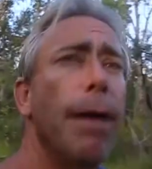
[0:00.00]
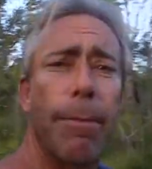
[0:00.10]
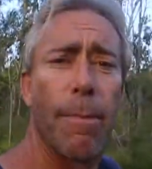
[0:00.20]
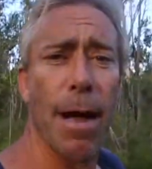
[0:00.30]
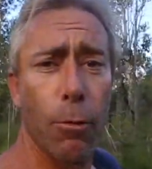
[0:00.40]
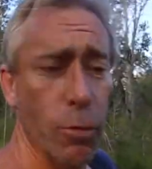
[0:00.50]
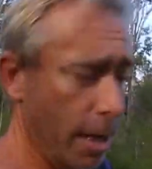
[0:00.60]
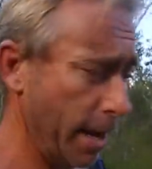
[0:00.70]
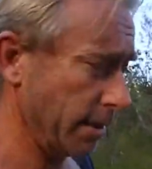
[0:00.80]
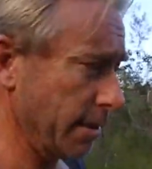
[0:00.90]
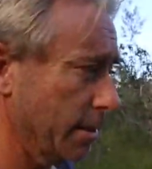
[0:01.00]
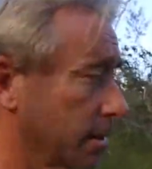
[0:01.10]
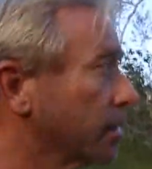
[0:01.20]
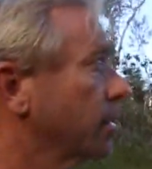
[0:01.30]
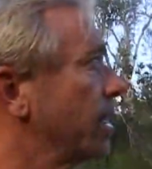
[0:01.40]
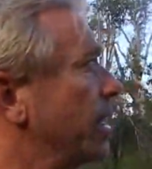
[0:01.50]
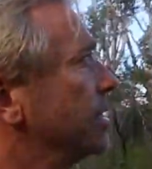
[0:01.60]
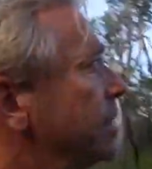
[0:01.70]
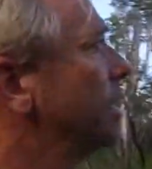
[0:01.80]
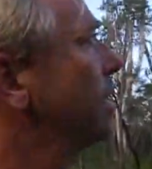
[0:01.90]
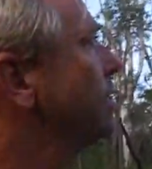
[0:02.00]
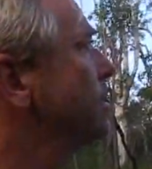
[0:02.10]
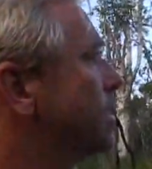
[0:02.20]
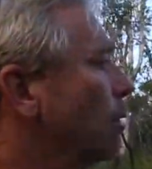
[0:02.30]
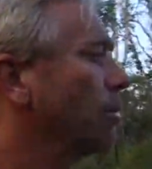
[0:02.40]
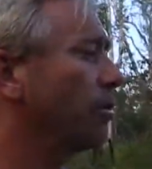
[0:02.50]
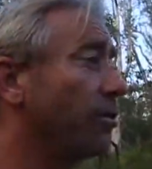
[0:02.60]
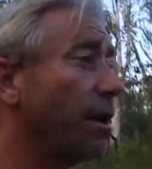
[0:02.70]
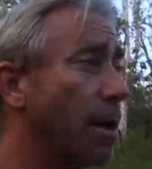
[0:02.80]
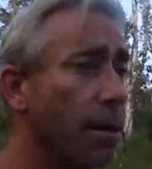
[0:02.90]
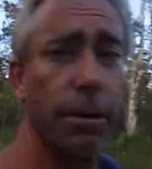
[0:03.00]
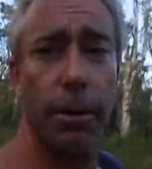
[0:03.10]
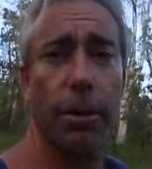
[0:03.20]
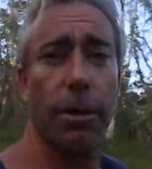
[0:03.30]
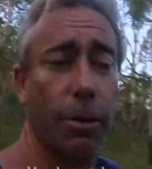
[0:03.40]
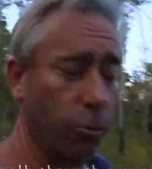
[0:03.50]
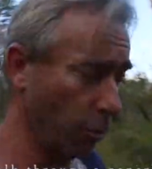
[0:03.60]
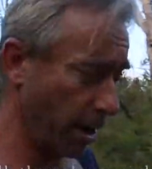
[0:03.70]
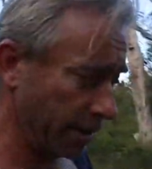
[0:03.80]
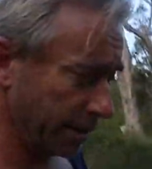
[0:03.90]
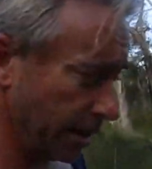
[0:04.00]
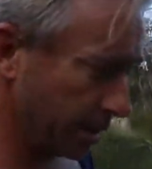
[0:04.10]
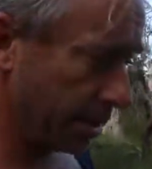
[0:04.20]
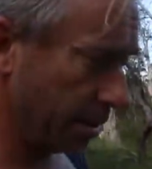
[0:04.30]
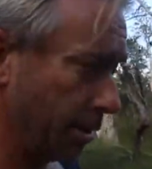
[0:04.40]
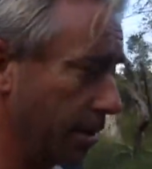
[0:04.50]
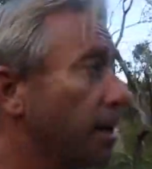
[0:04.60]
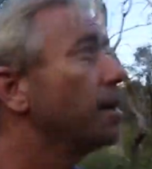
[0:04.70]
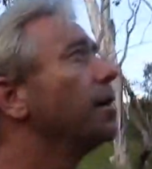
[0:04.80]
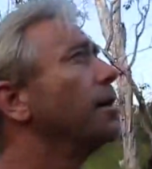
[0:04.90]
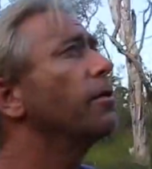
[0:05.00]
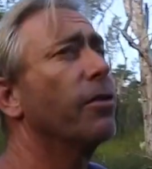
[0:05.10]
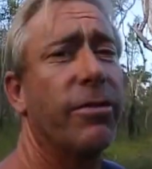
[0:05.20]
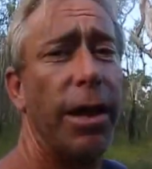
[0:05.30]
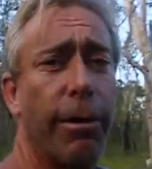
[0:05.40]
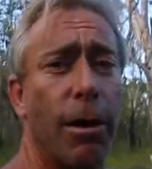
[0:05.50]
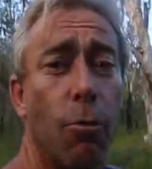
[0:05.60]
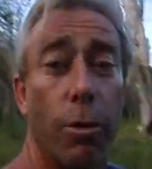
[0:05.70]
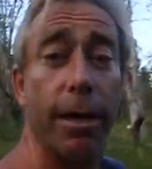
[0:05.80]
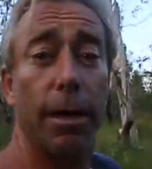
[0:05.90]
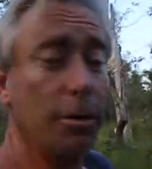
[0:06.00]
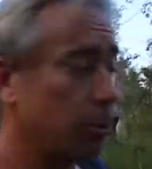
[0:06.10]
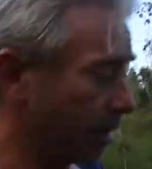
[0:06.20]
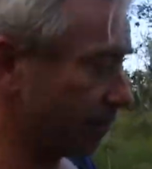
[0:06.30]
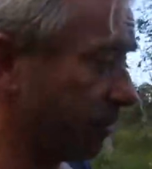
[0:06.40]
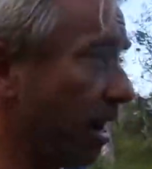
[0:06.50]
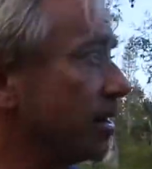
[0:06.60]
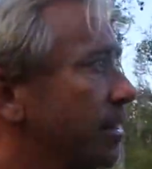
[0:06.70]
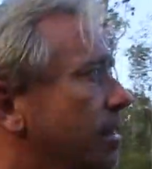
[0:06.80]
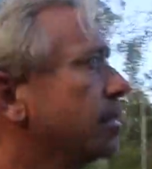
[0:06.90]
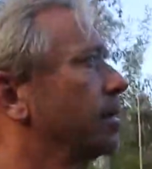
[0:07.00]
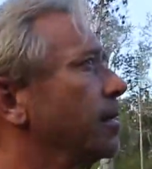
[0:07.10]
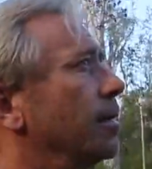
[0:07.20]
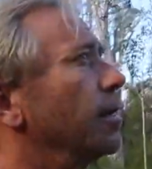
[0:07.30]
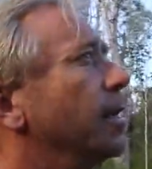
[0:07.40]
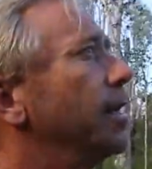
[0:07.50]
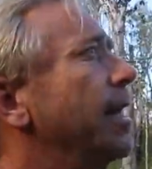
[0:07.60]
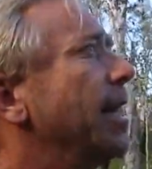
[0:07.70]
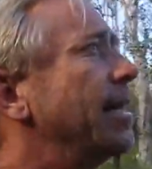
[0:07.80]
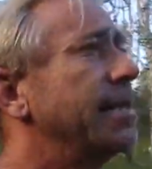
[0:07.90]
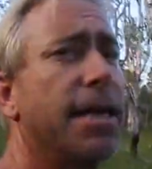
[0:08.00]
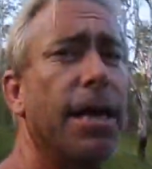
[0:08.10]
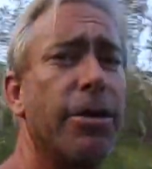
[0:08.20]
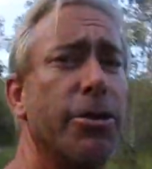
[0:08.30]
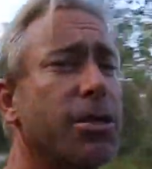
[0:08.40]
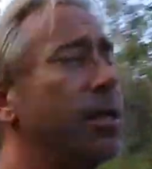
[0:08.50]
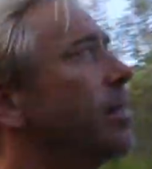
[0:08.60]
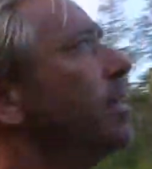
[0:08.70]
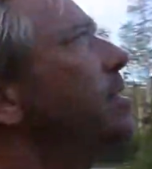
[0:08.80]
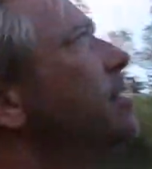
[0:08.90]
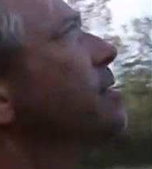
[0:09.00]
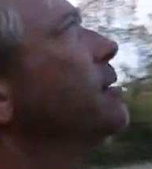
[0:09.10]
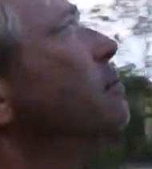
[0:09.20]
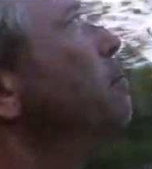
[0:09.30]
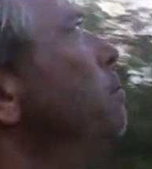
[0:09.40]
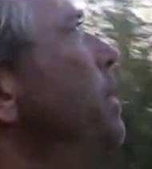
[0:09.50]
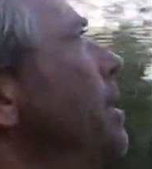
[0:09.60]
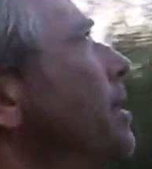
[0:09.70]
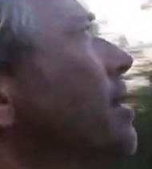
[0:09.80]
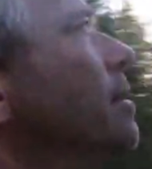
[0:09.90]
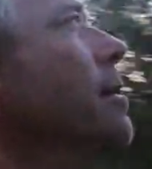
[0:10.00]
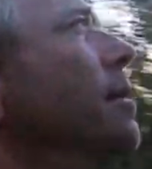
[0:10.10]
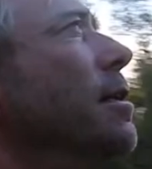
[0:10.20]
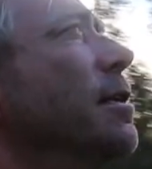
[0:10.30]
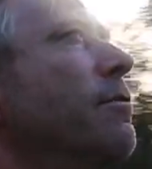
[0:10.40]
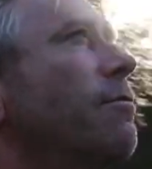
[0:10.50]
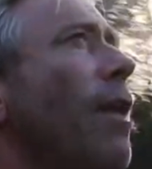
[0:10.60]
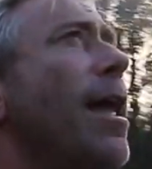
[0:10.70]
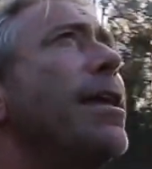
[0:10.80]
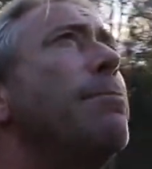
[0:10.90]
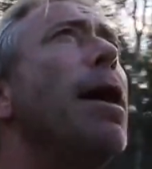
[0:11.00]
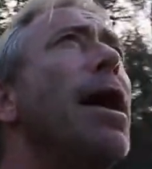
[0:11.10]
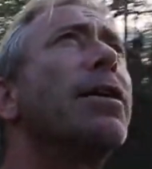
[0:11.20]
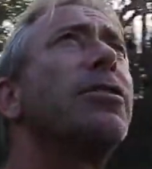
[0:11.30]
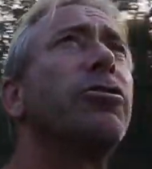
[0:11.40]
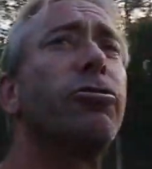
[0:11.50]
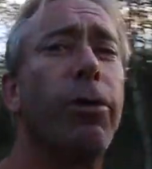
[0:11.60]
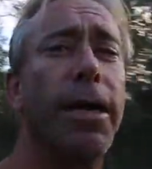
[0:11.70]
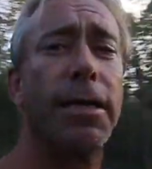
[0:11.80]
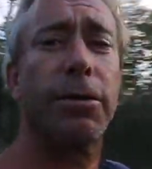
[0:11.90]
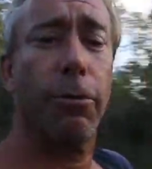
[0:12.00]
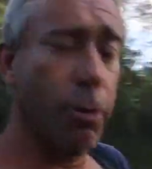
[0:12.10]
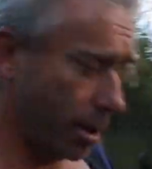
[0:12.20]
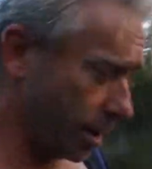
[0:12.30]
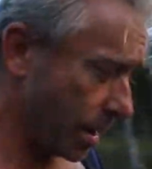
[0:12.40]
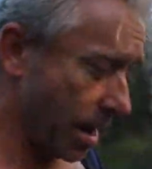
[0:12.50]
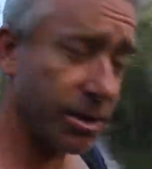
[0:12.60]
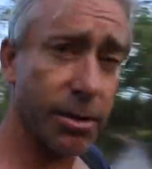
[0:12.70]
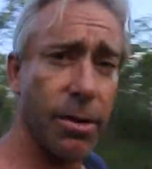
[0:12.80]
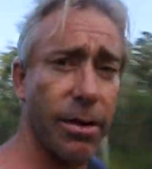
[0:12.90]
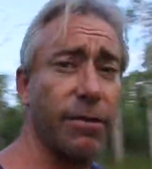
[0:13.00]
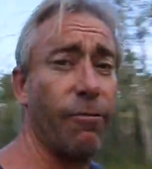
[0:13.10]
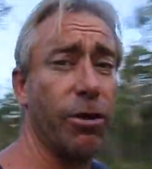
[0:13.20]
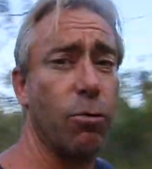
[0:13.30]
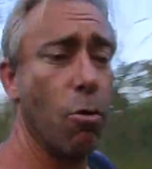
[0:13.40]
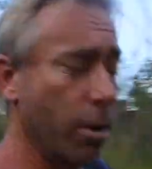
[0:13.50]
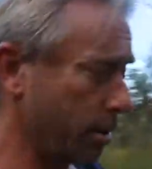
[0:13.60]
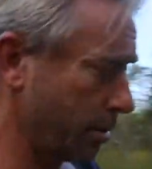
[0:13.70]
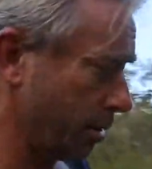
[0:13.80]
paperbark woodland, and so when the summer rains hit, this area will get a little bit flooded, and usually these big flaky barked trees are a good indication that there's fresh water,